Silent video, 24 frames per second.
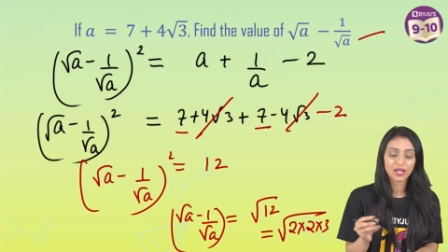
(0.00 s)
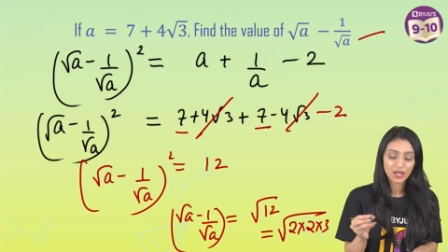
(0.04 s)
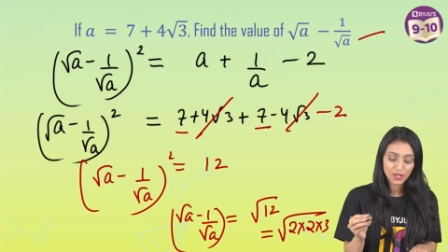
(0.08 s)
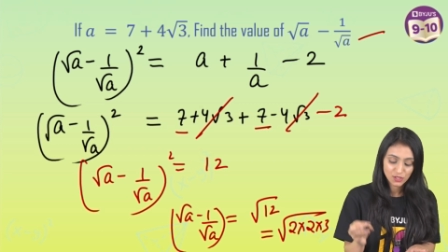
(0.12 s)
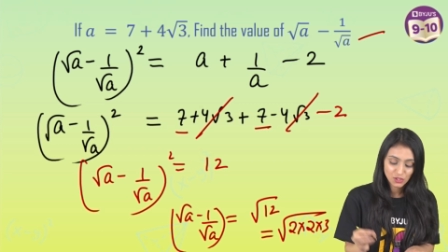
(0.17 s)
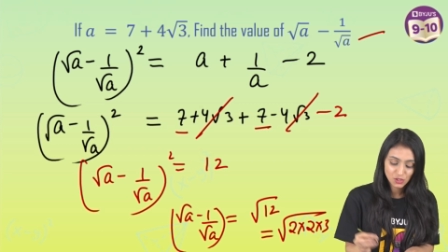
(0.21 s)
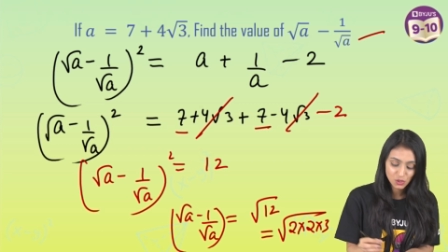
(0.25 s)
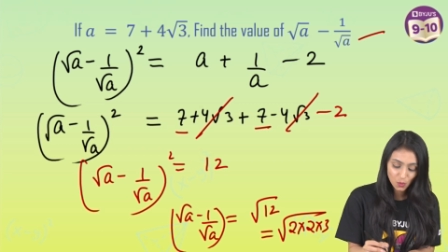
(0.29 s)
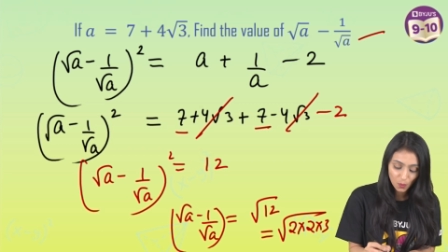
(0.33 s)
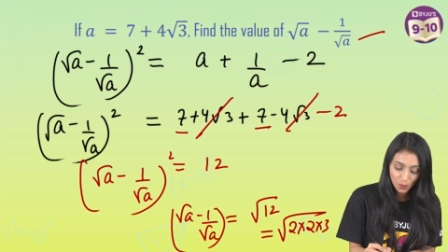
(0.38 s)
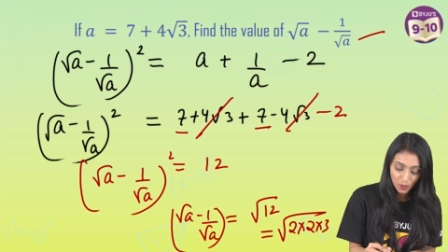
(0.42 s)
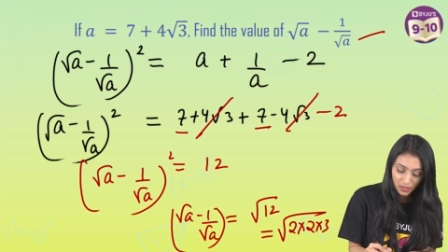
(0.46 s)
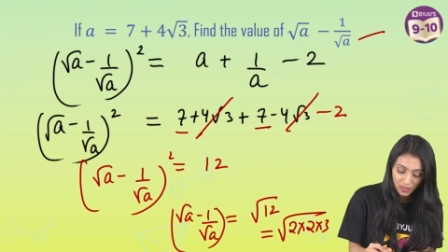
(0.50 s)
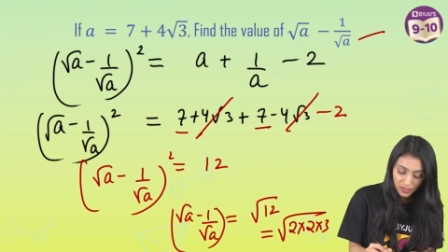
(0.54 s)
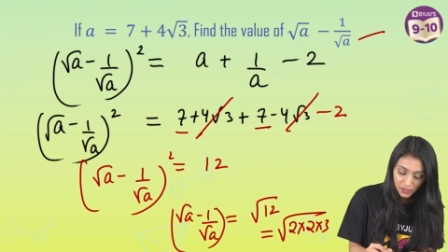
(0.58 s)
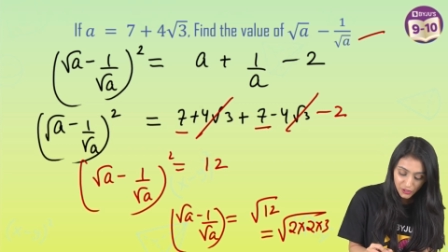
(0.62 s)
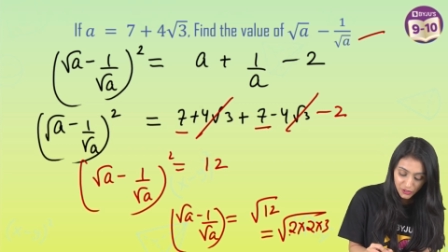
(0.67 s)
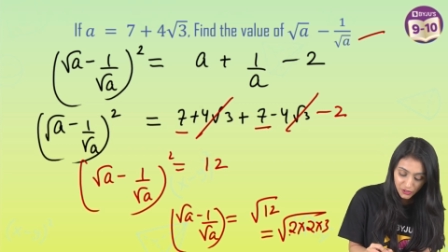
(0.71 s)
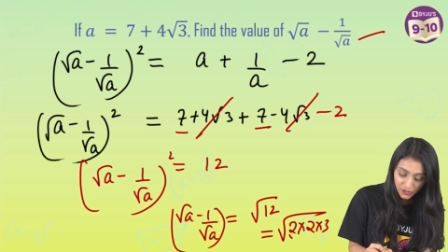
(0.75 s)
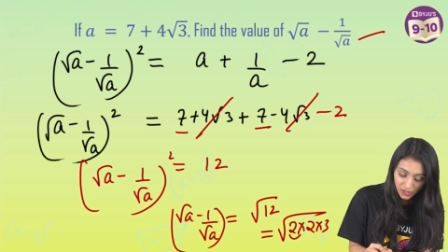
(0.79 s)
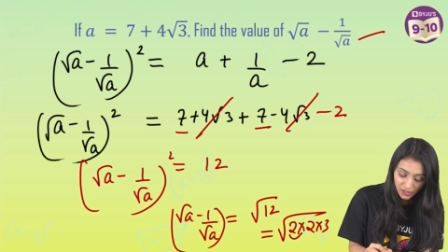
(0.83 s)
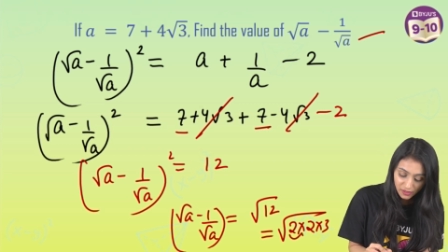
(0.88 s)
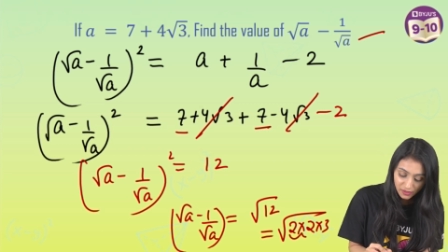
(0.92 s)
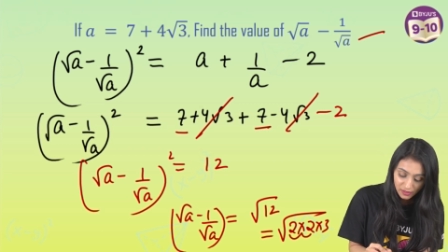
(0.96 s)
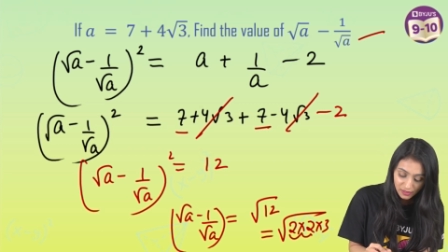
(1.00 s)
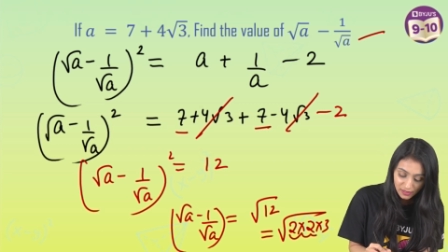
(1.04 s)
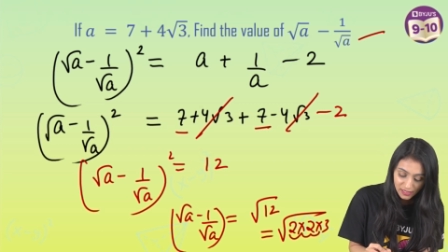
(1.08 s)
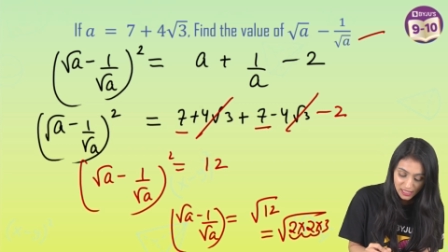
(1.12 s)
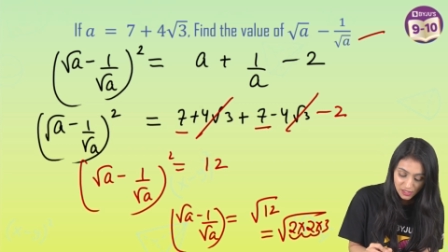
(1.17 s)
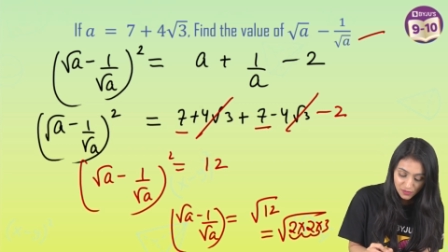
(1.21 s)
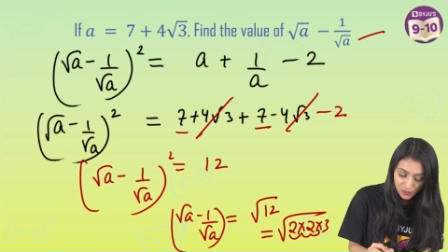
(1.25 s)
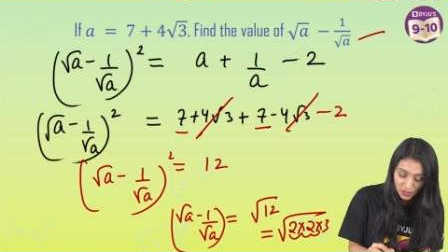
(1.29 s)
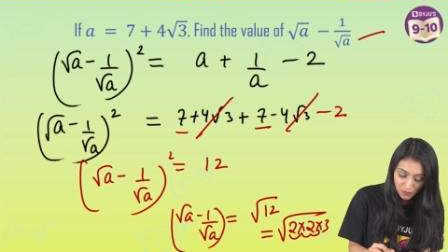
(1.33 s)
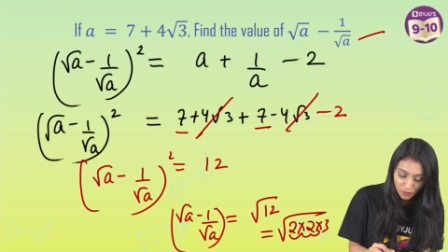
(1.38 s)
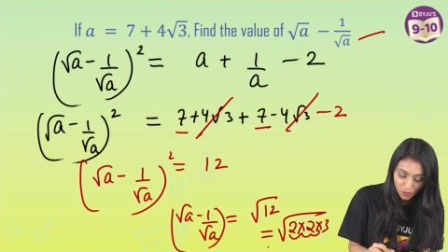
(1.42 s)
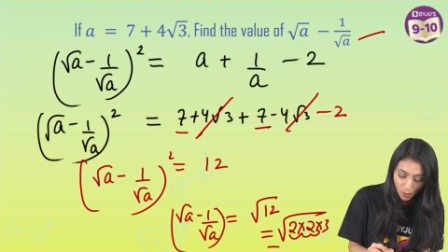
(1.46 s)
So here
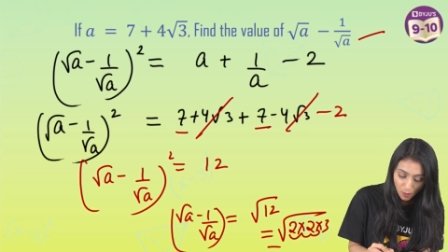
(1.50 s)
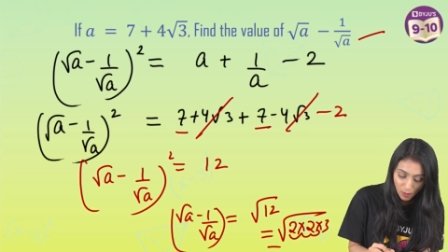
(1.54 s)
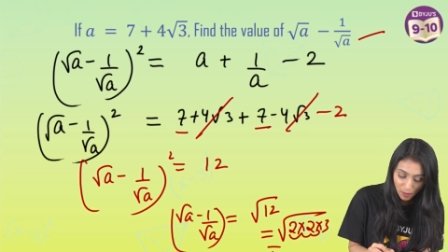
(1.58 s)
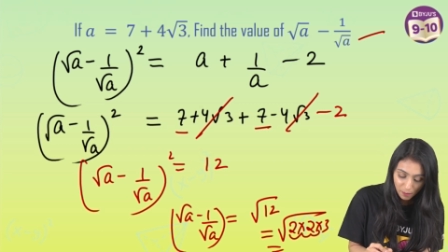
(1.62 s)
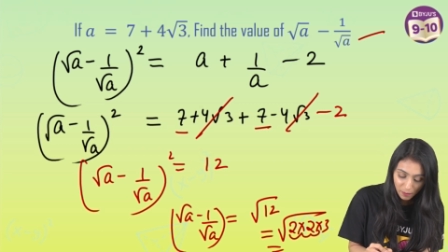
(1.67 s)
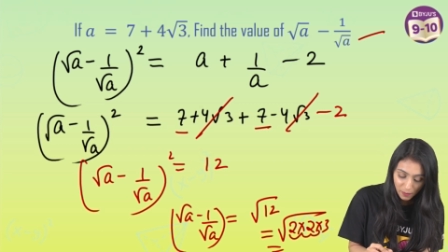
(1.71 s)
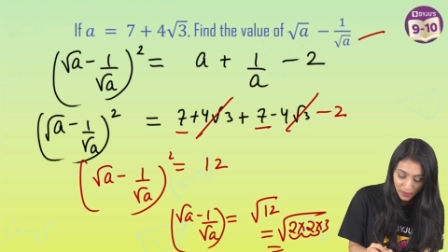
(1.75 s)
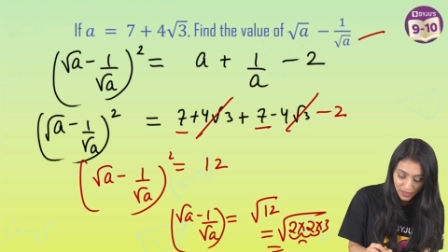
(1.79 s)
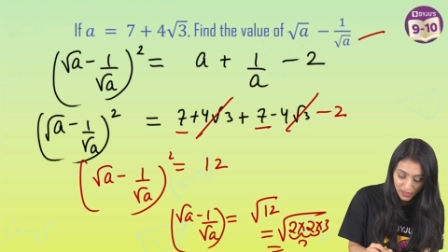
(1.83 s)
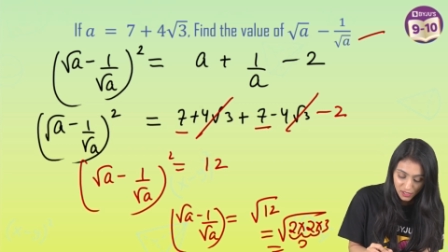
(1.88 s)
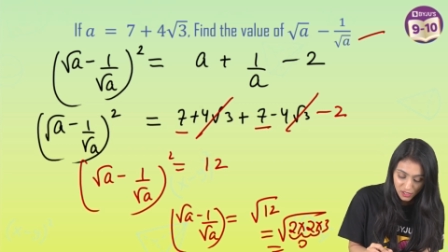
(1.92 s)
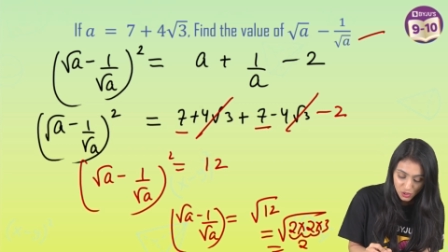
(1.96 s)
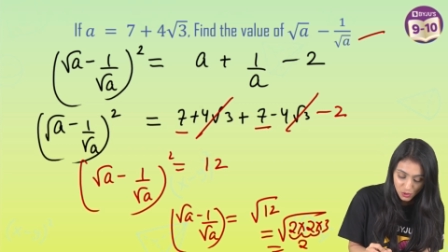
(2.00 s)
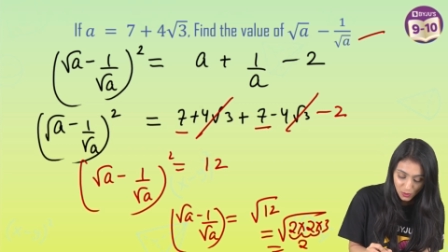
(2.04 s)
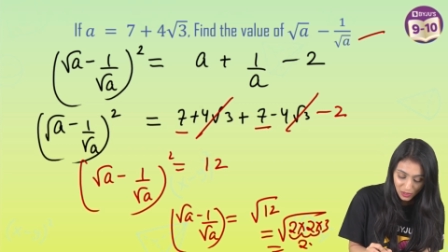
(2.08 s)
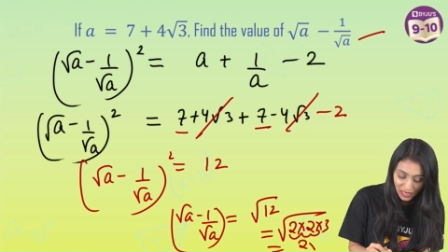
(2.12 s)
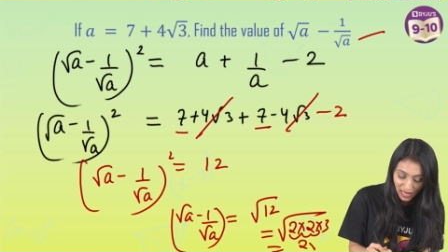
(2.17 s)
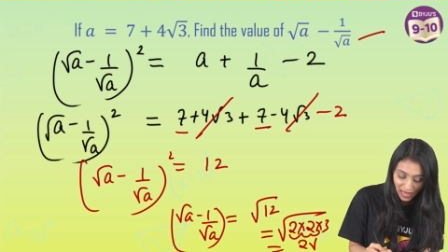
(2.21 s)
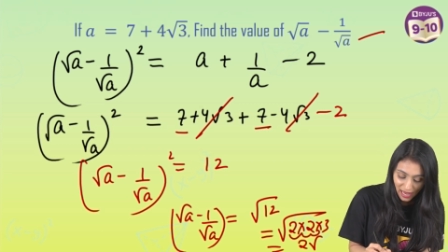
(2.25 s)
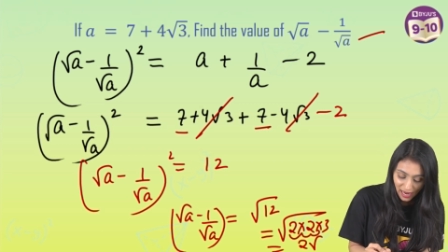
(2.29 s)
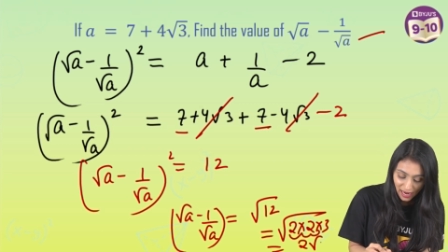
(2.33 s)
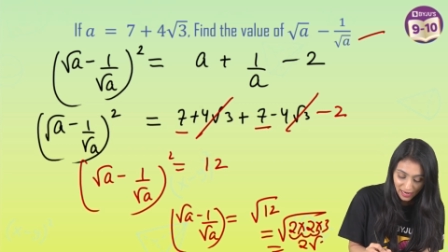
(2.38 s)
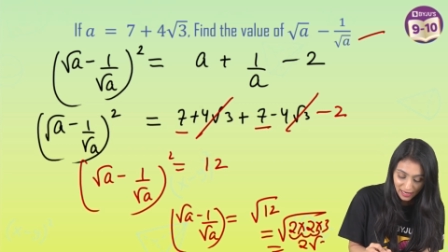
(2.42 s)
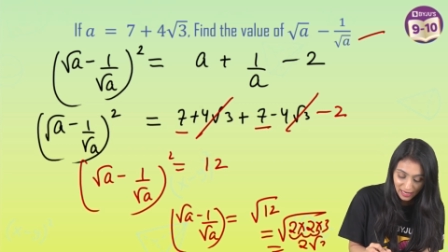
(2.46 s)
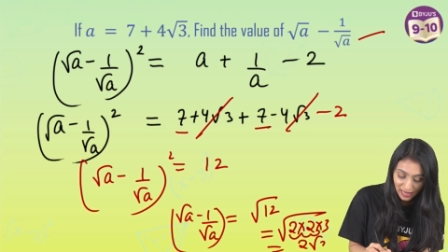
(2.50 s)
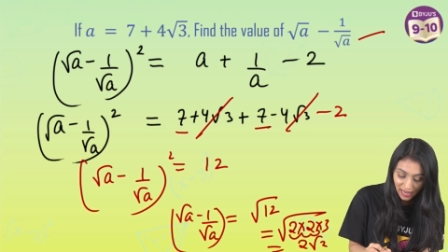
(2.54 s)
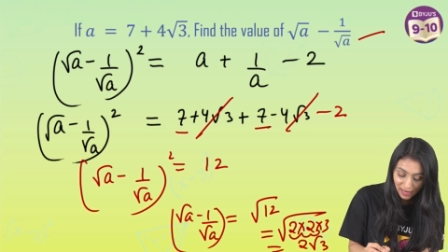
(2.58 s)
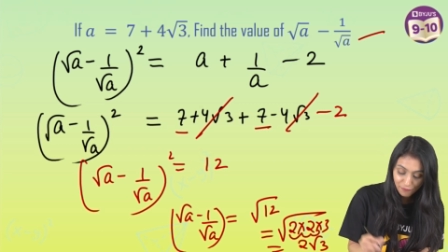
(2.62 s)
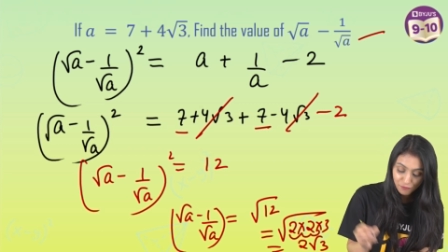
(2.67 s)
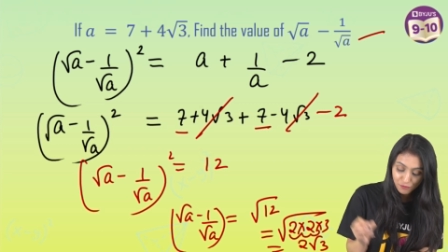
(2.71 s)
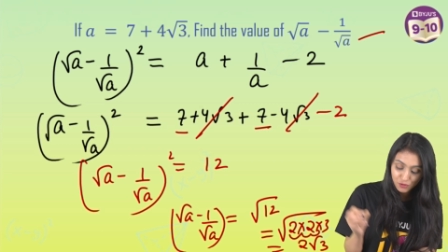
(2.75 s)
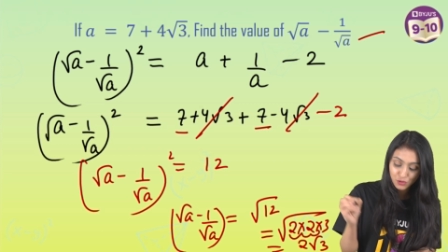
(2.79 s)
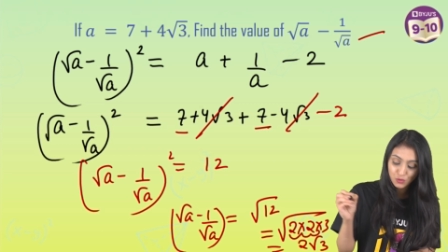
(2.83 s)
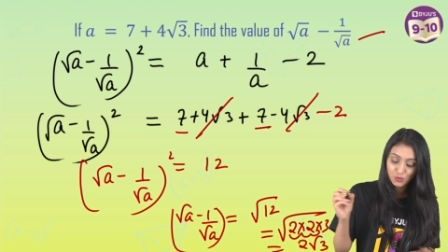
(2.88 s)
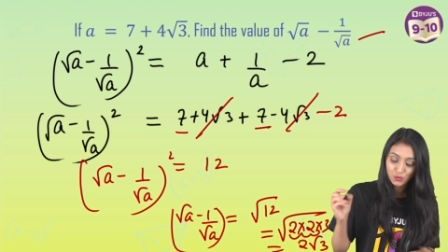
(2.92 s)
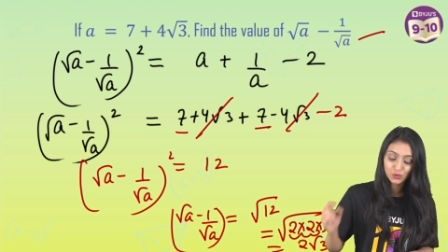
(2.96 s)
this will form a pair, so I'll
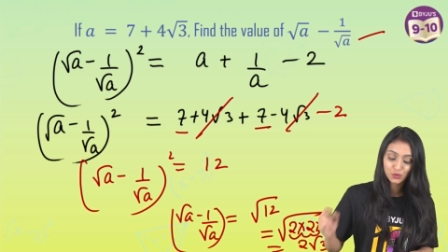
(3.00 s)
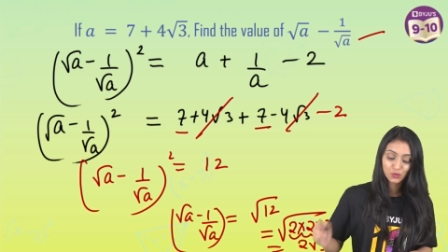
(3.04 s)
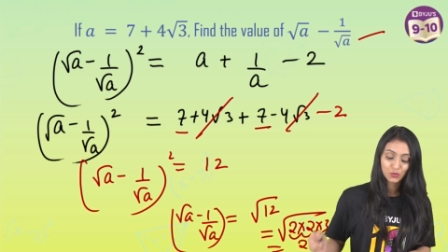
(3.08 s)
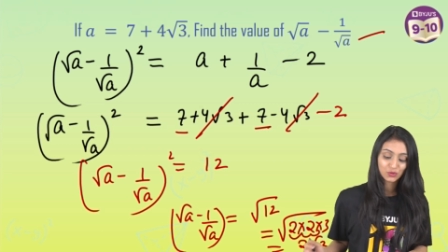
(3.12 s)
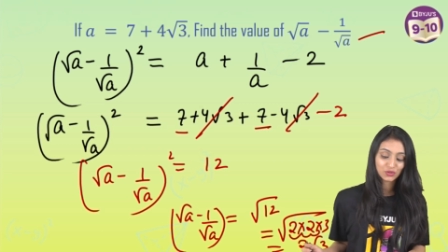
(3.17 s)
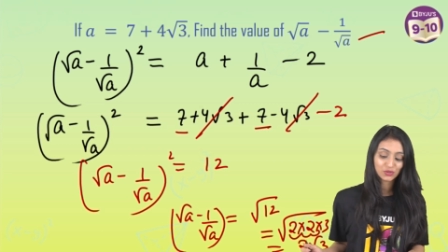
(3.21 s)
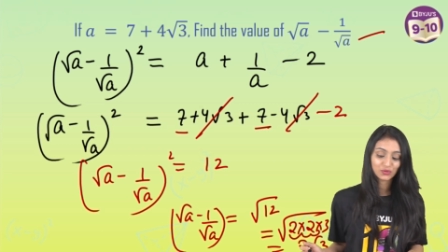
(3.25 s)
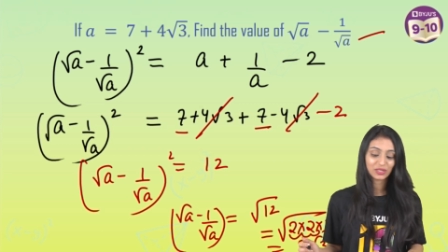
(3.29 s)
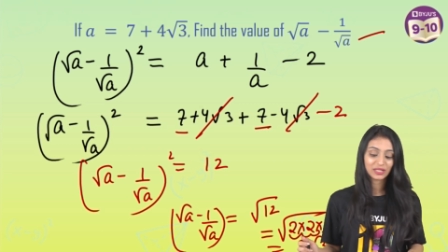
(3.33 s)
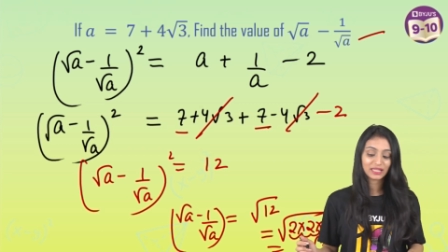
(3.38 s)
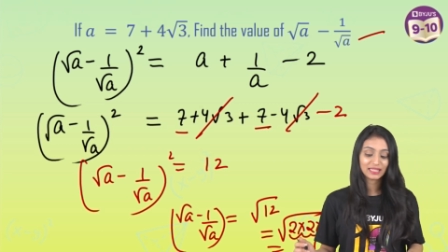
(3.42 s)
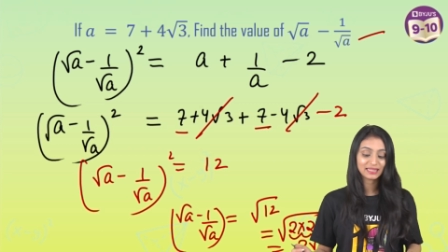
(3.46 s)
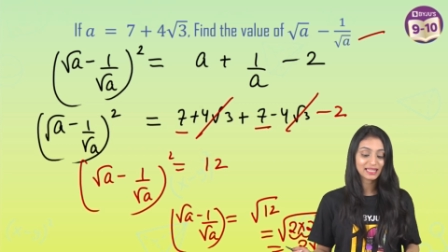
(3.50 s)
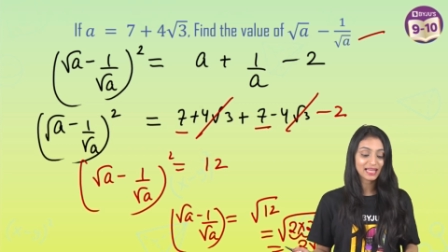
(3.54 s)
have two root three.